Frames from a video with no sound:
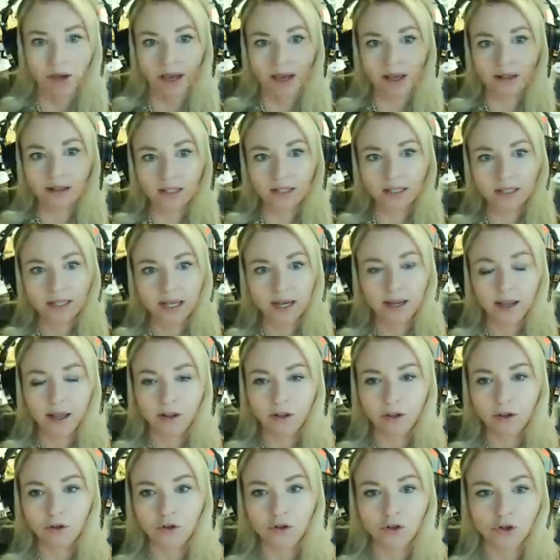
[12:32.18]
okay the
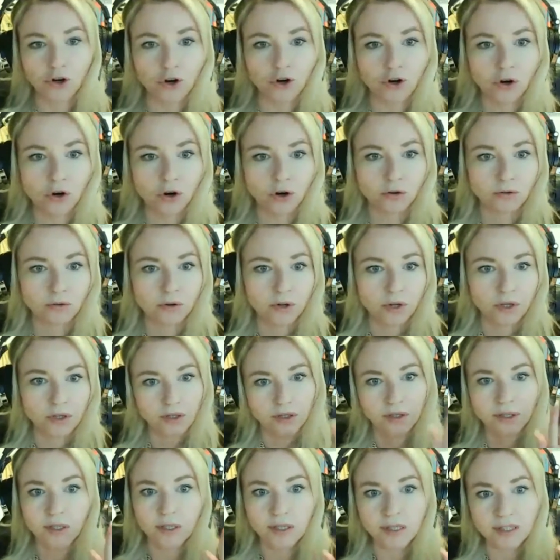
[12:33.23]
second you turn
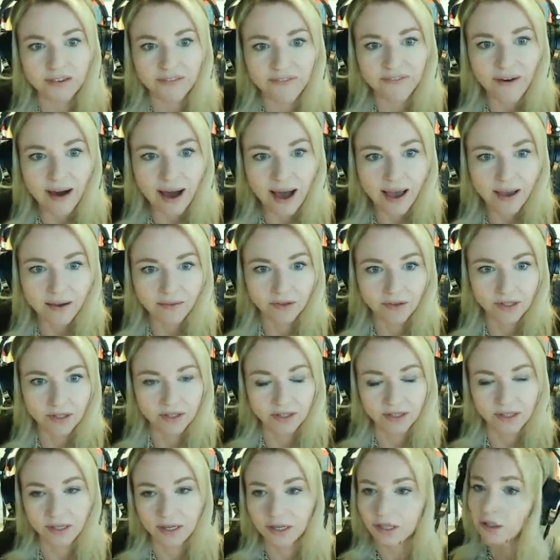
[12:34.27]
65
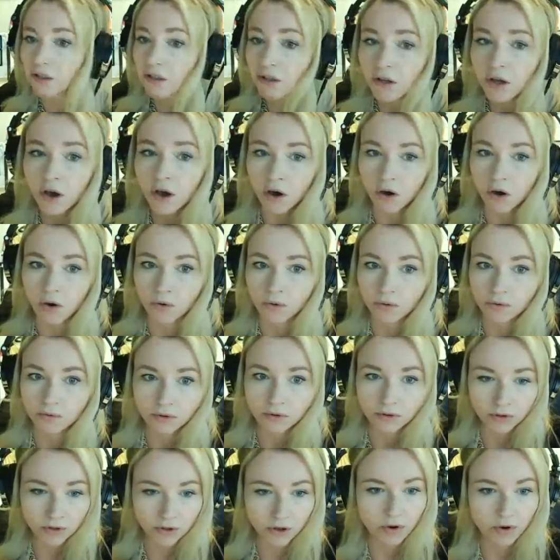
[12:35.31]
this is it no
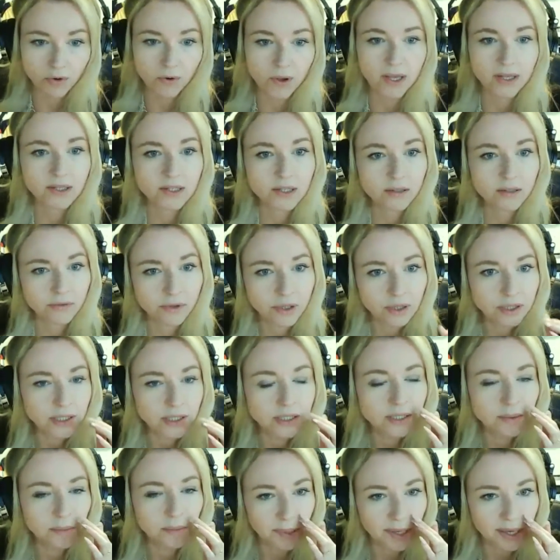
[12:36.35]
no it
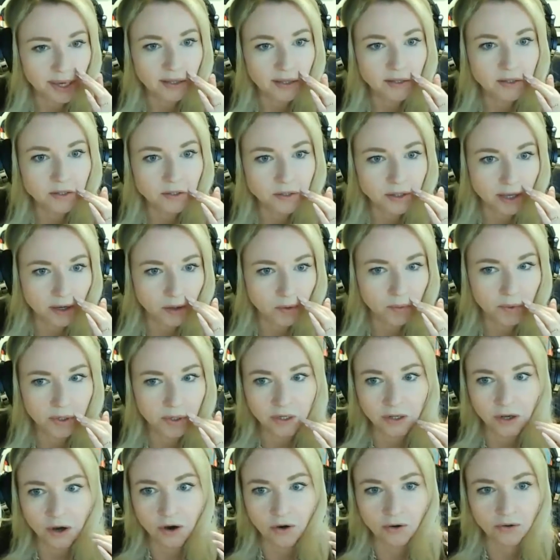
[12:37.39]
really depends like
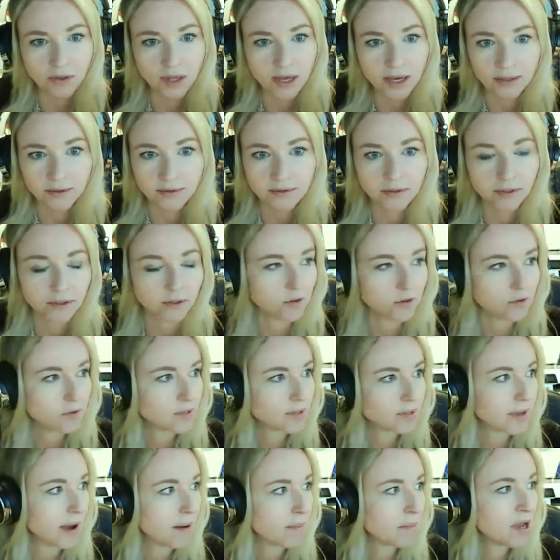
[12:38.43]
we know that you know
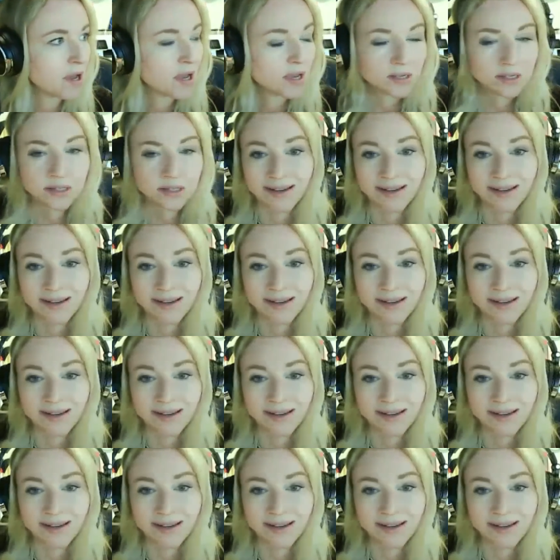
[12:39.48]
some